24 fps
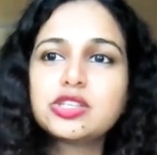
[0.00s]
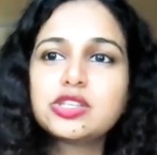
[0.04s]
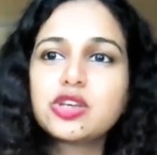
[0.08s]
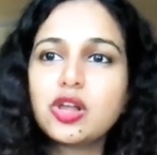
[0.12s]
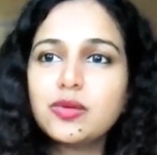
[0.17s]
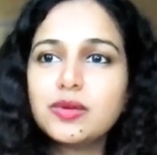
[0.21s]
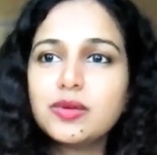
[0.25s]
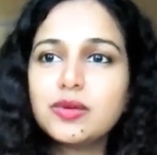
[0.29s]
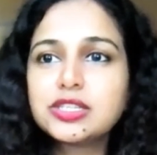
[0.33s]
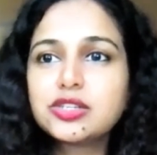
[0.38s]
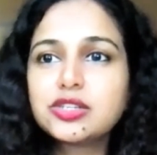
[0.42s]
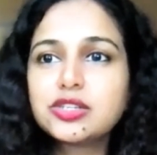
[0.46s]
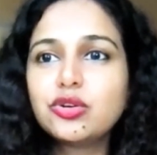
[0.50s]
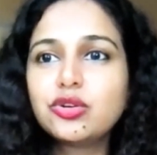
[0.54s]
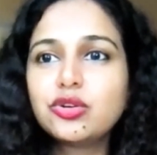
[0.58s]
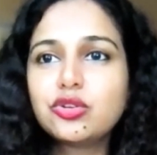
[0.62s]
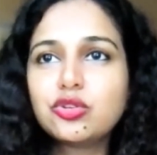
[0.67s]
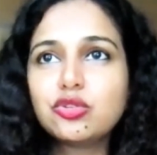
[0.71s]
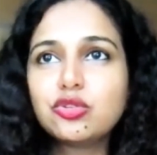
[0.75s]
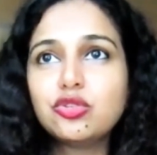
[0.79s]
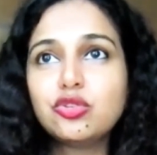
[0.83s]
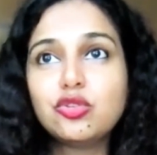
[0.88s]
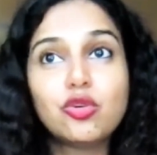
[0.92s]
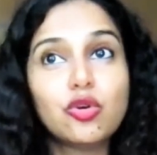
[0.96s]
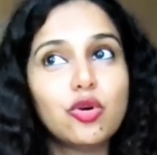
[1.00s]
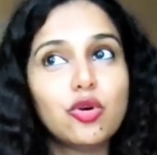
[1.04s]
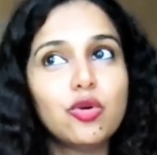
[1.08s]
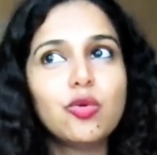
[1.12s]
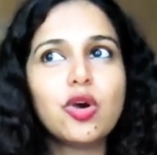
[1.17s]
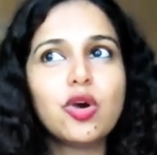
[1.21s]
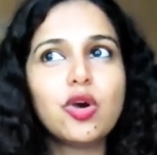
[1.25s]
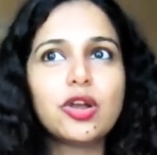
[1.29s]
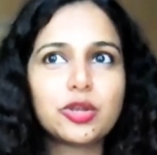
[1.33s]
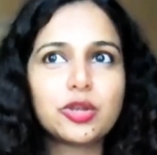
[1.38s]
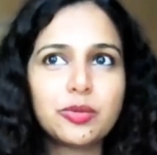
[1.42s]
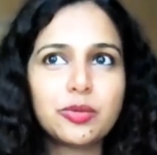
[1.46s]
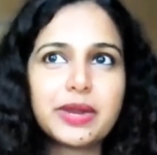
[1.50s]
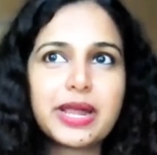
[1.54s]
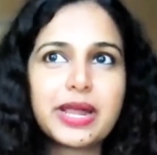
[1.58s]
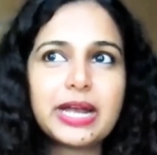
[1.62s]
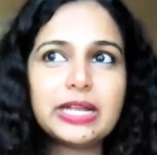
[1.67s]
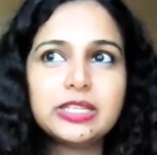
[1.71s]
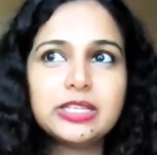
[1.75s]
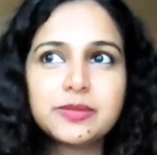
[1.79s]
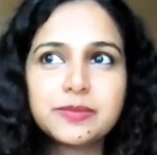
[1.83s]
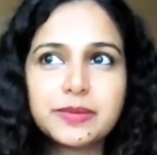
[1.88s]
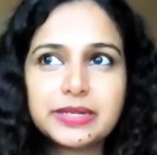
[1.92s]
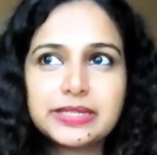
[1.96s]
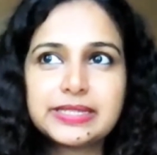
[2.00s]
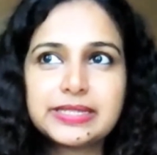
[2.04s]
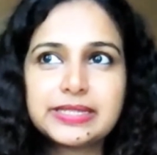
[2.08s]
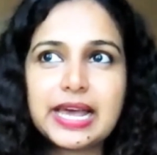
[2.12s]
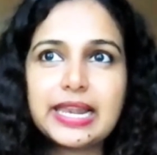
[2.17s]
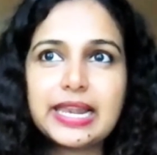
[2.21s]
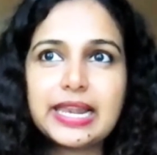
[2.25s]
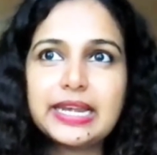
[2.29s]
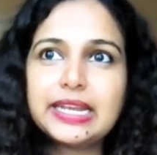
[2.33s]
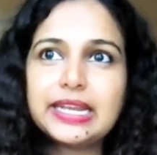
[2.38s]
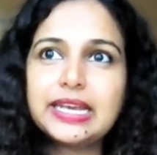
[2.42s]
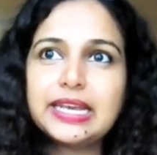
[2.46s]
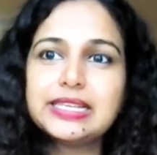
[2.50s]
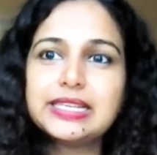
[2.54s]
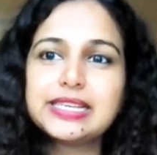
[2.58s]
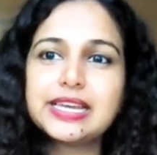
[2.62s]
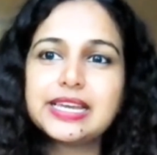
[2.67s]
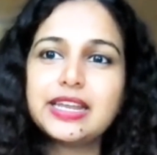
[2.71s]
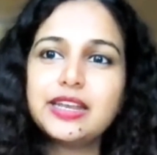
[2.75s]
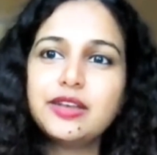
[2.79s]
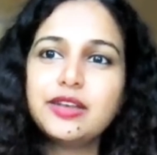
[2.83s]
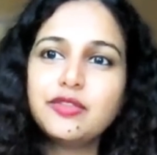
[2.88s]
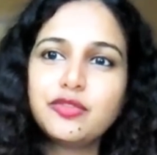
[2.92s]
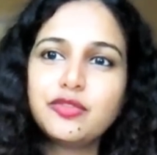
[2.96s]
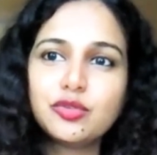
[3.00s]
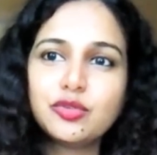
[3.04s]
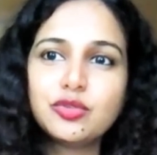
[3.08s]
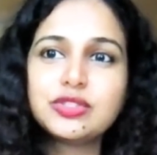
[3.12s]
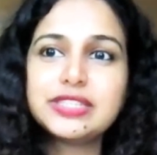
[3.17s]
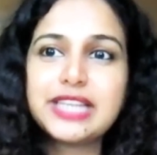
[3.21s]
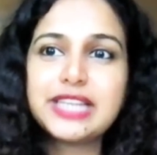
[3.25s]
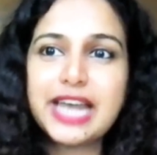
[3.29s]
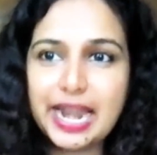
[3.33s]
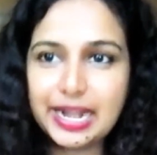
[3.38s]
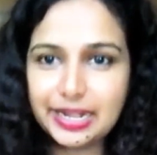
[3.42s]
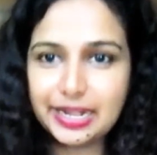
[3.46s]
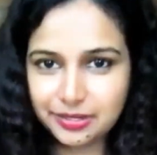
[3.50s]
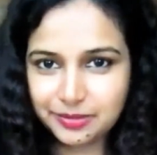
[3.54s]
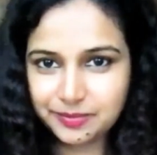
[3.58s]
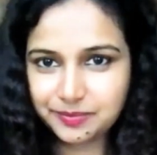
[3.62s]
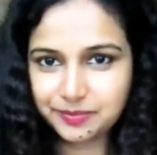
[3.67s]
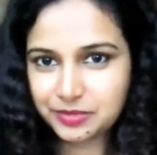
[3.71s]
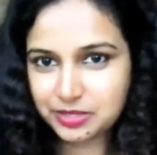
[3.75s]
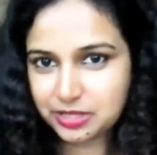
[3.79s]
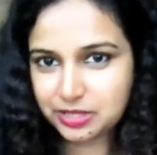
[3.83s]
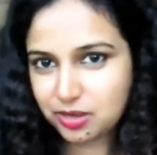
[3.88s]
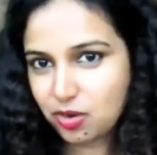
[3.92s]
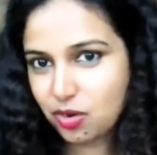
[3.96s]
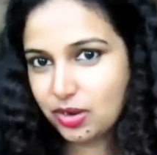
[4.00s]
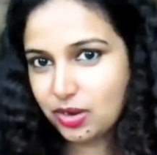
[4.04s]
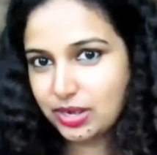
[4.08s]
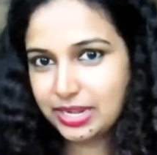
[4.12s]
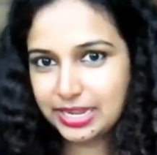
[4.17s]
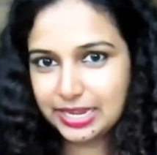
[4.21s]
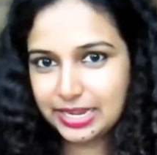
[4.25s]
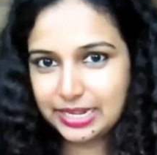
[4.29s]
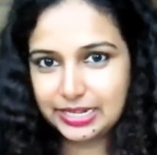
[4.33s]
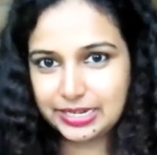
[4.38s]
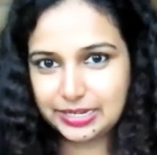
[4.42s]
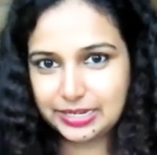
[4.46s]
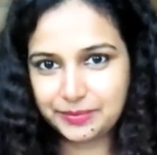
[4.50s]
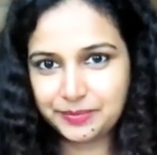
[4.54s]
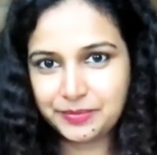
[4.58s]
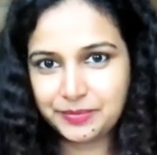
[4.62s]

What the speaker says: it's good to know what your brand's personality is and infuse that on LinkedIn.